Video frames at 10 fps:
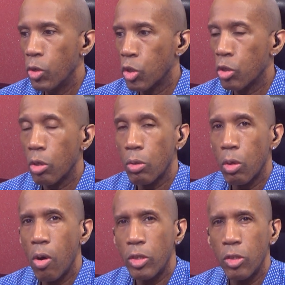which is
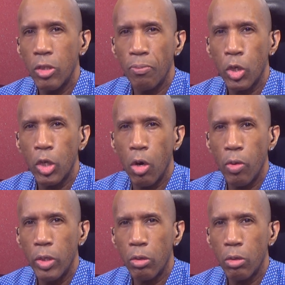causes them to
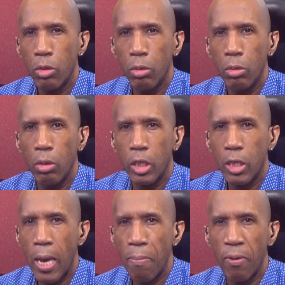go into
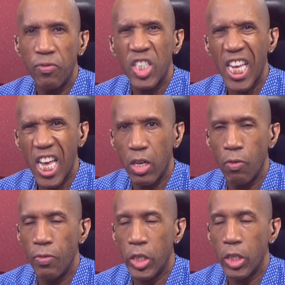a type of
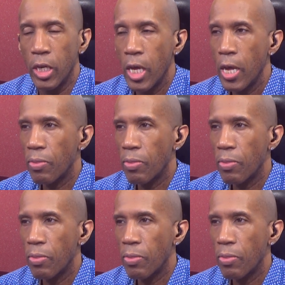tunnel vision